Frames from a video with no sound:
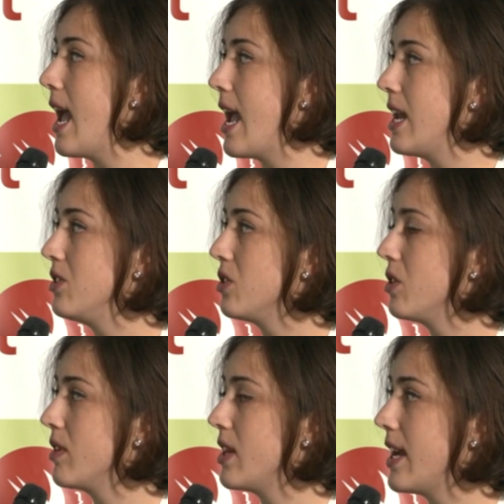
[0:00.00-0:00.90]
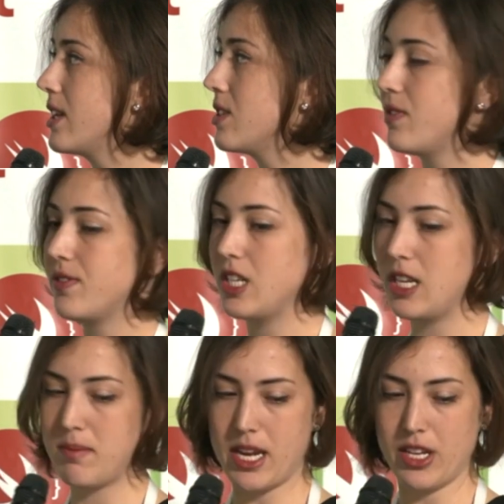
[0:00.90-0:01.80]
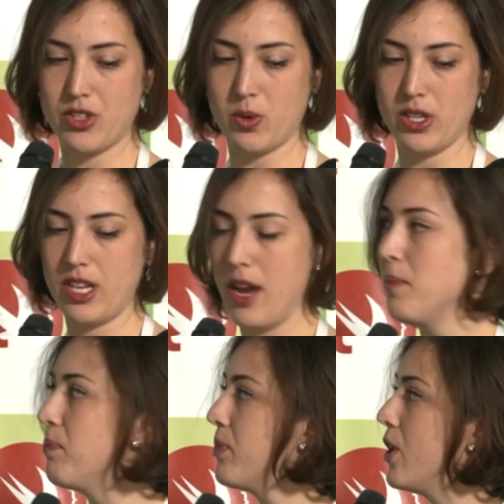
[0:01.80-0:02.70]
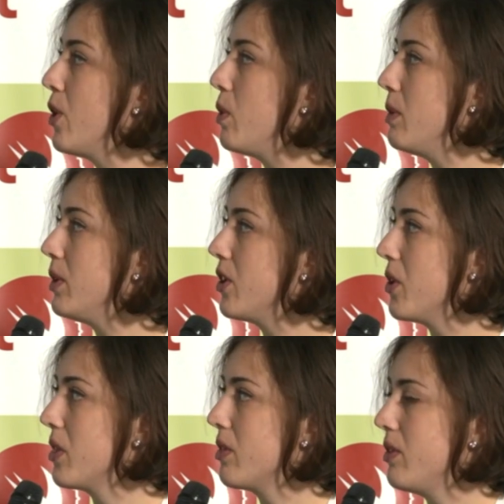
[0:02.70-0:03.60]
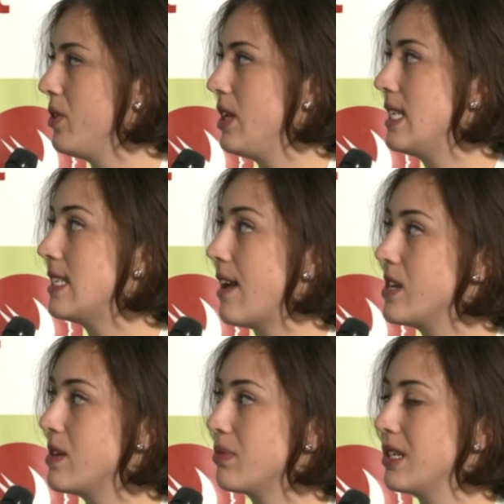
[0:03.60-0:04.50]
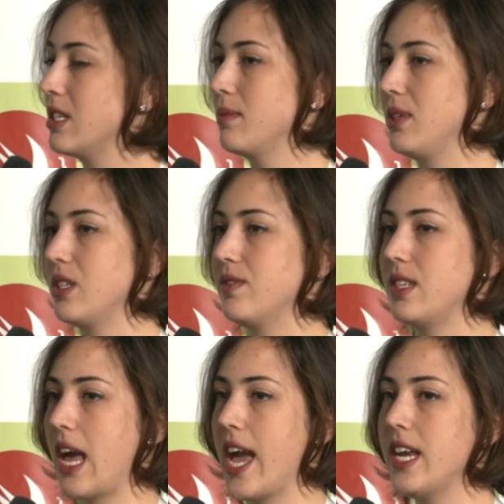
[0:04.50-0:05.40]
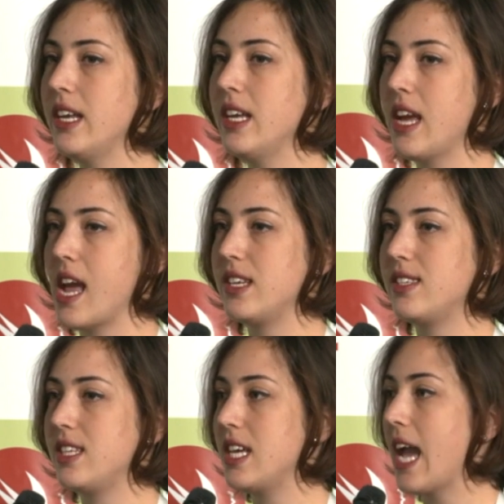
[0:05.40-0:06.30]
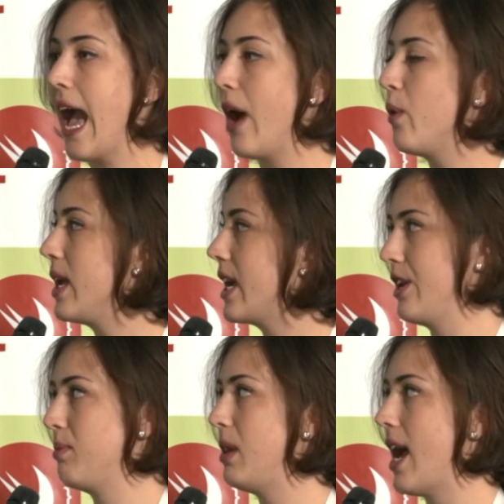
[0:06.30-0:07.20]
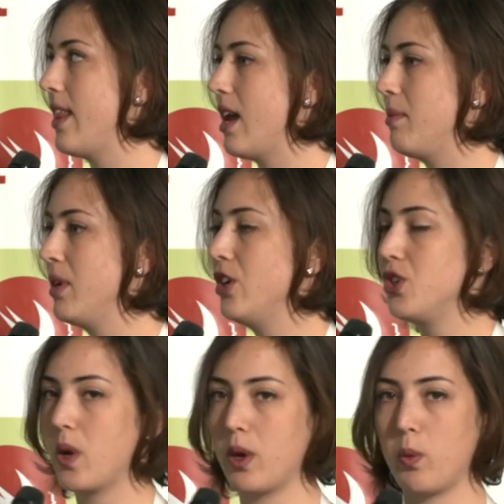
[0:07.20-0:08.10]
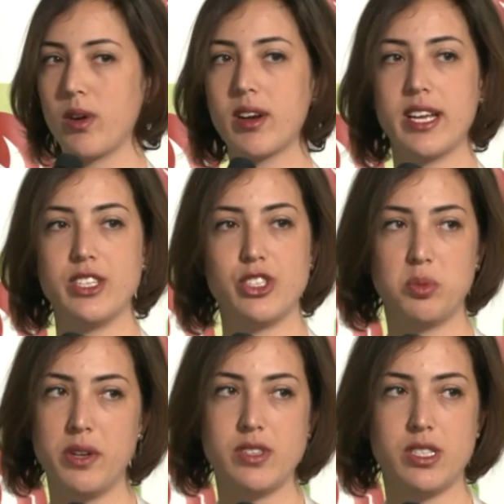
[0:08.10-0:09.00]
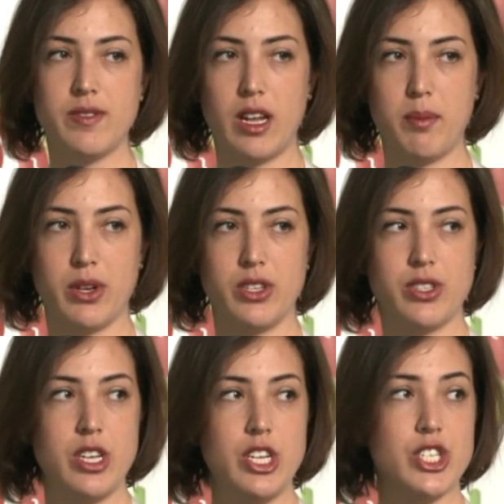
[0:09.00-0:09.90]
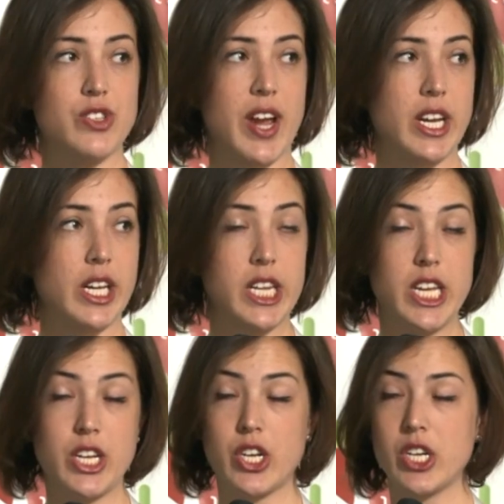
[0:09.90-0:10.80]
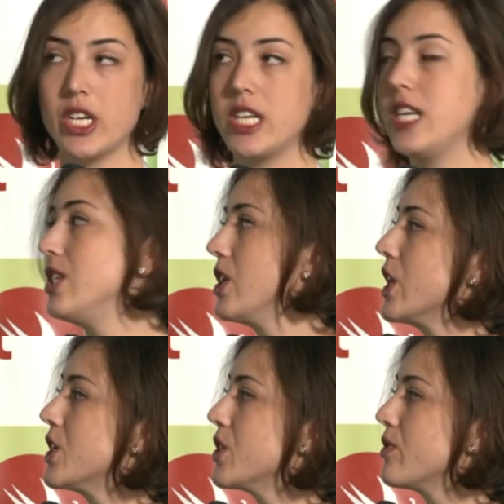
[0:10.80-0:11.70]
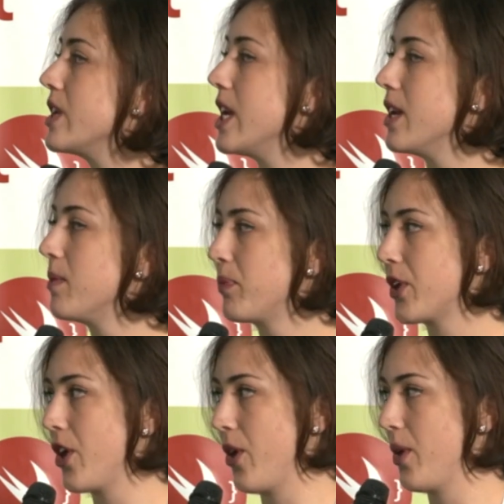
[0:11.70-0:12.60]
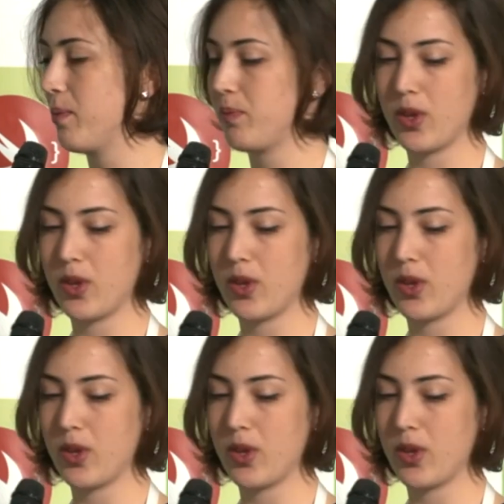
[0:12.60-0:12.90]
And over the next 15 minutes or so, we will go through these 7 principles of design and see how we can apply them to our work as Swift developers to write cleaner, easier to read code.